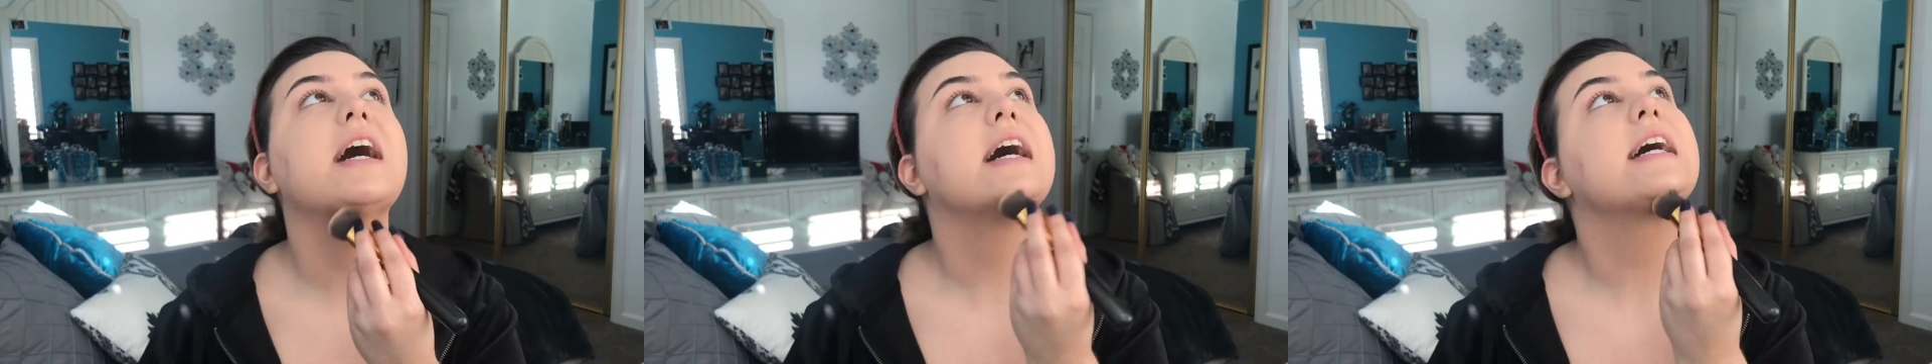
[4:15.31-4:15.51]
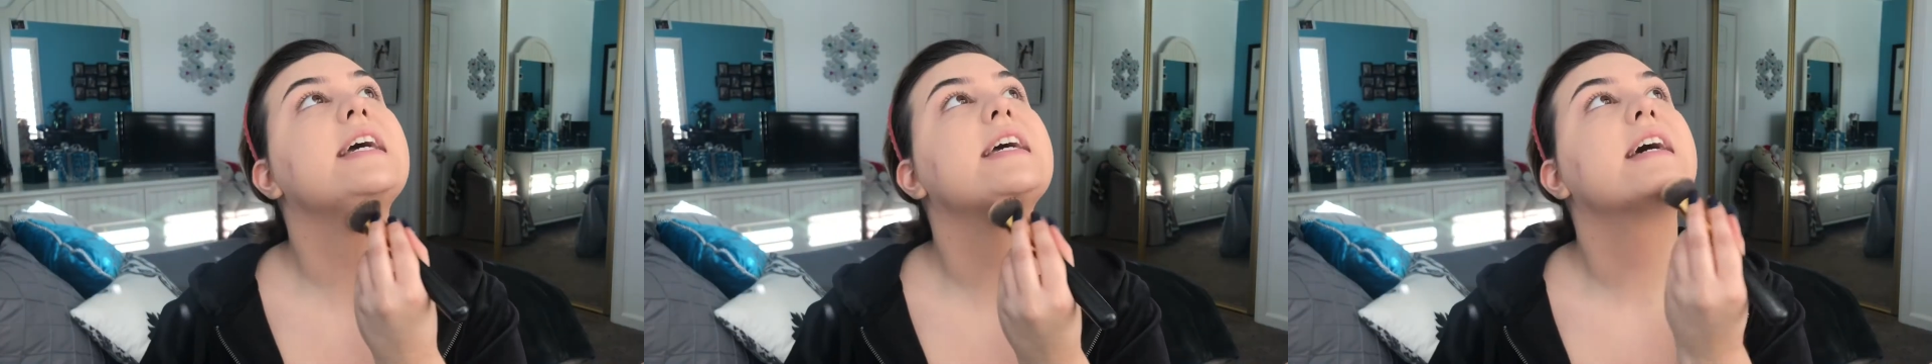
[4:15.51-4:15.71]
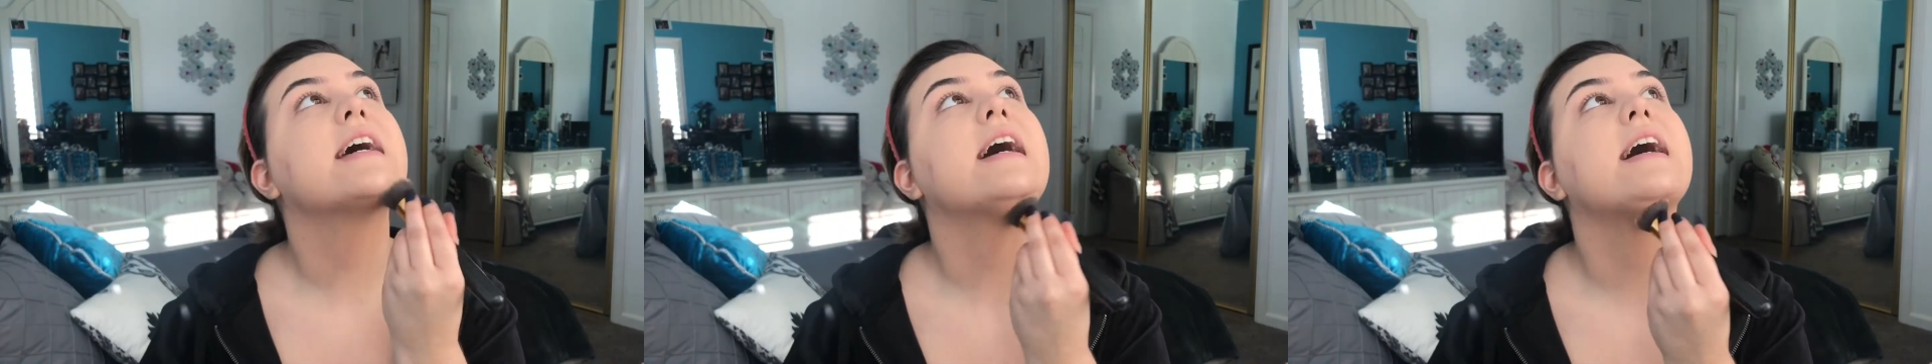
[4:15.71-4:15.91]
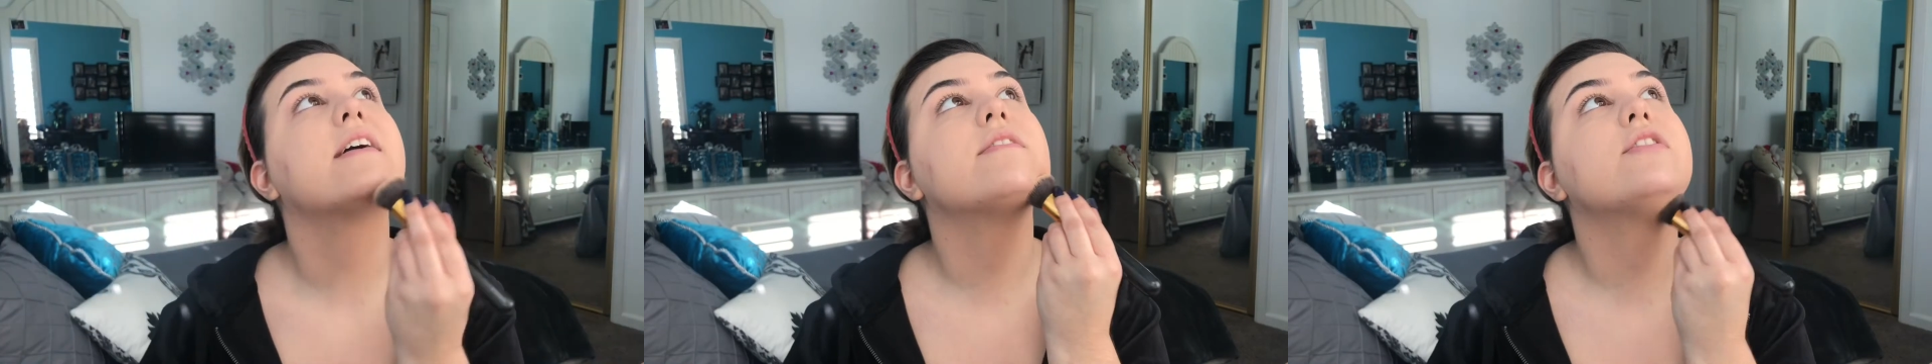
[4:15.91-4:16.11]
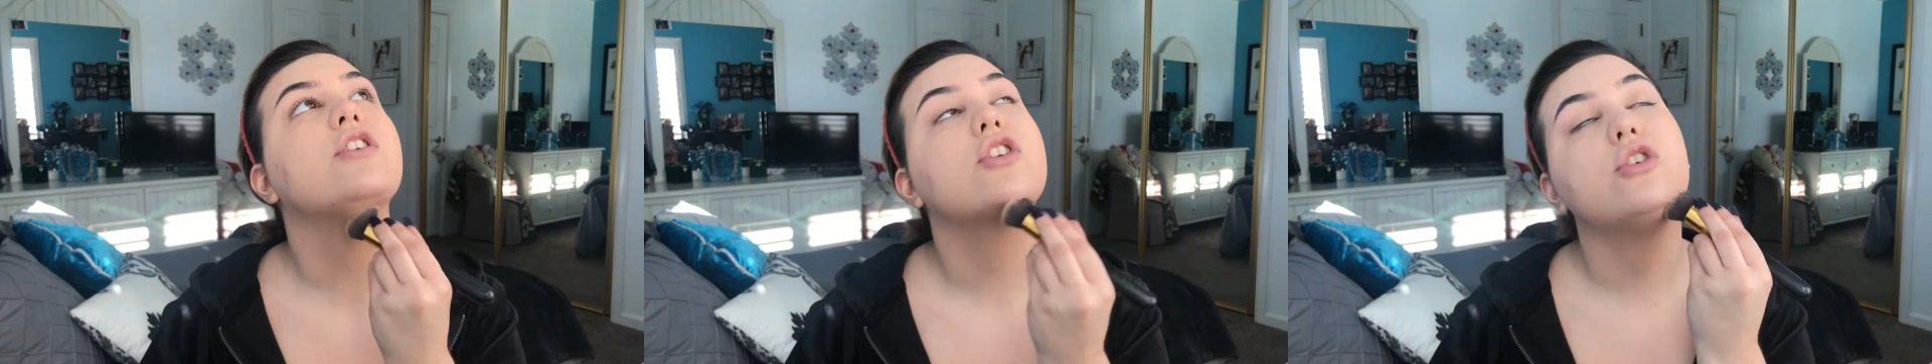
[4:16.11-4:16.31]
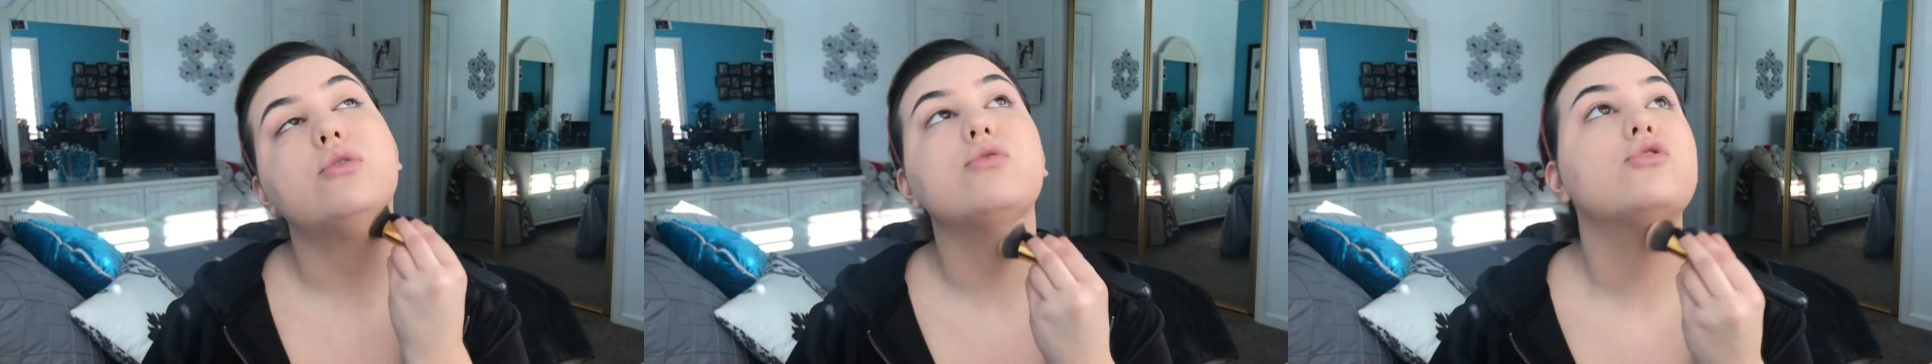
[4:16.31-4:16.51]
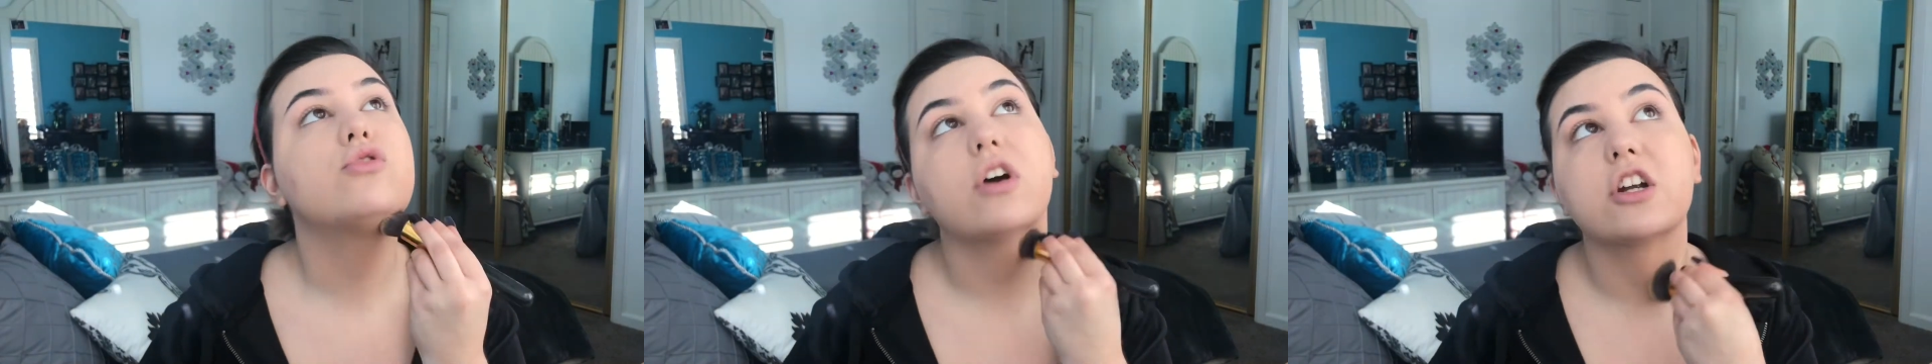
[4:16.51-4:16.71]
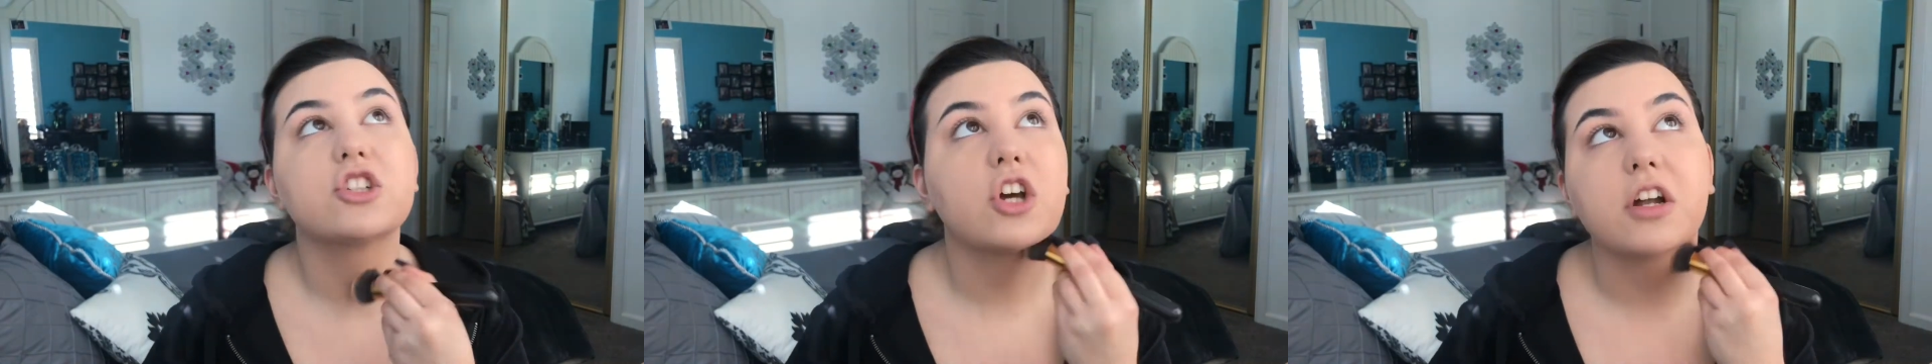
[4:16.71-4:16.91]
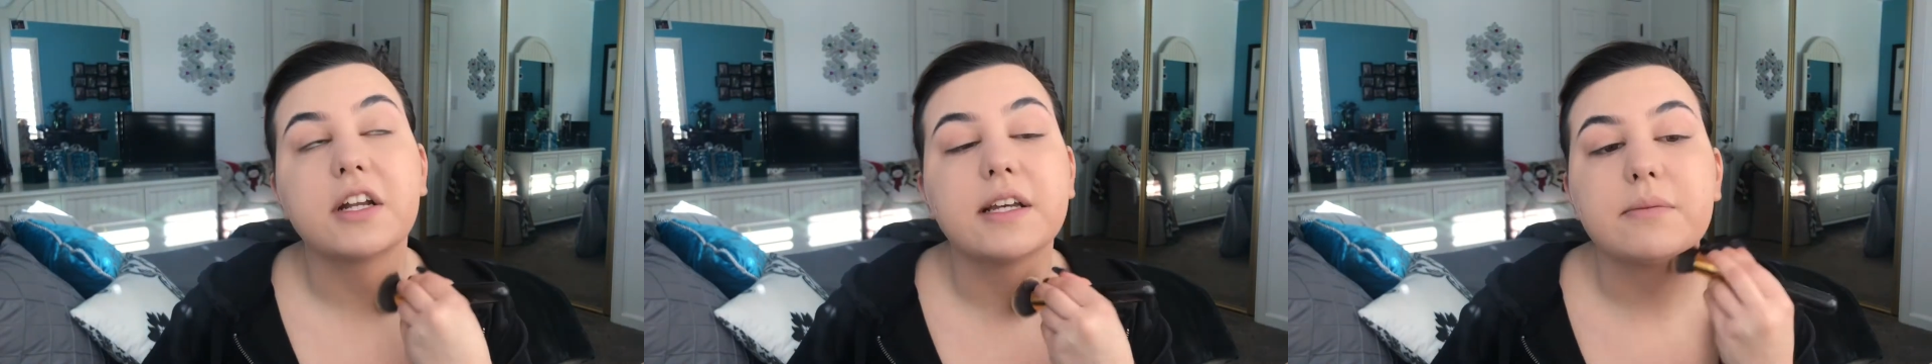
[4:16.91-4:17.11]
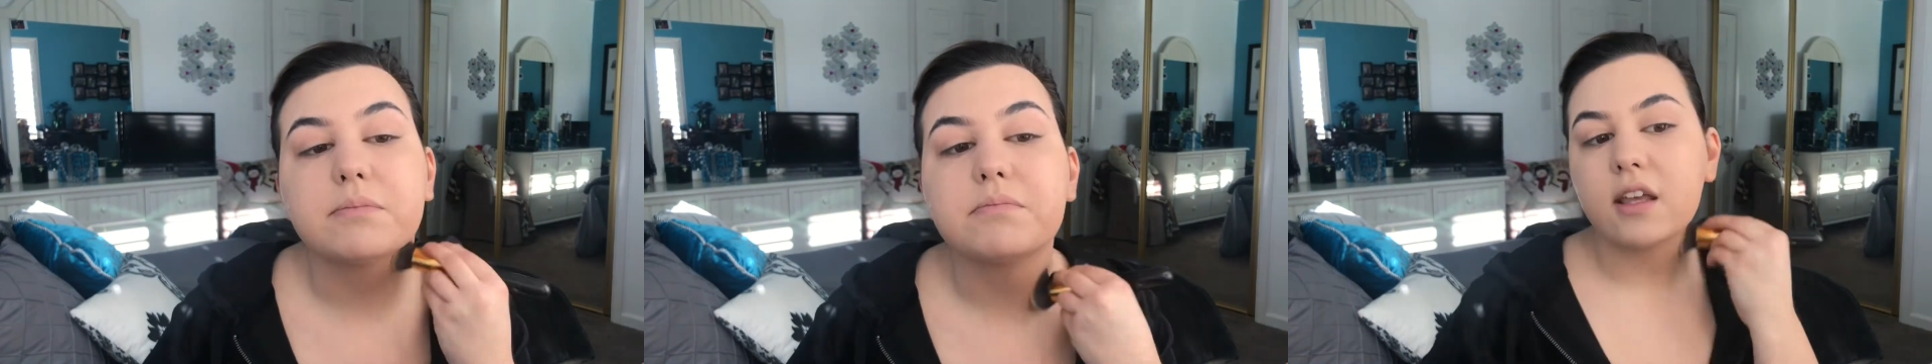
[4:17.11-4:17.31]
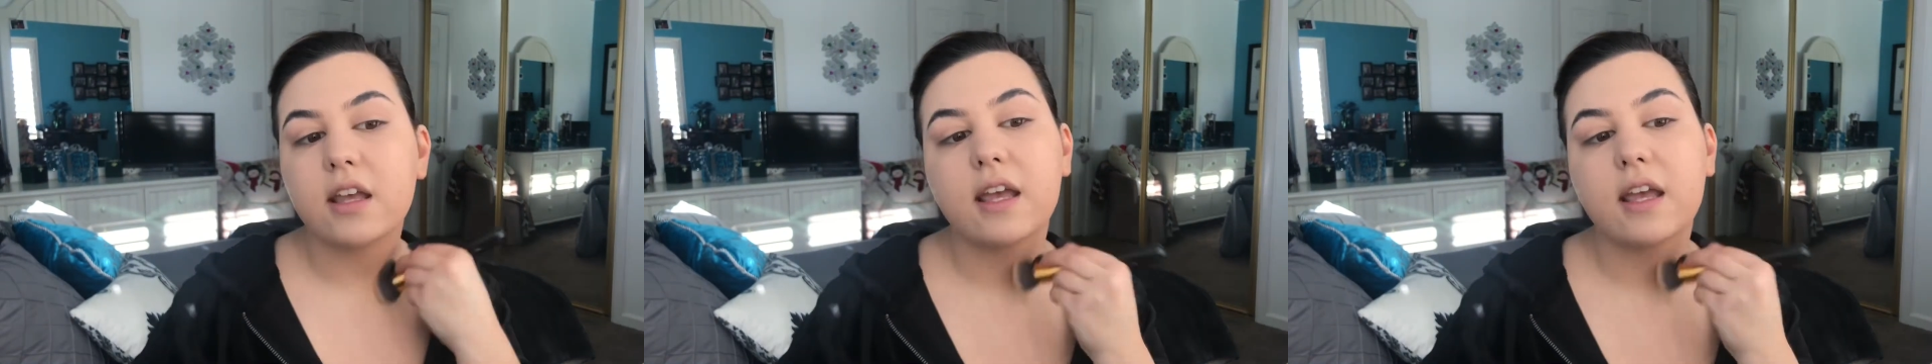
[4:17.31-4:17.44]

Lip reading: I have a huge crush on him,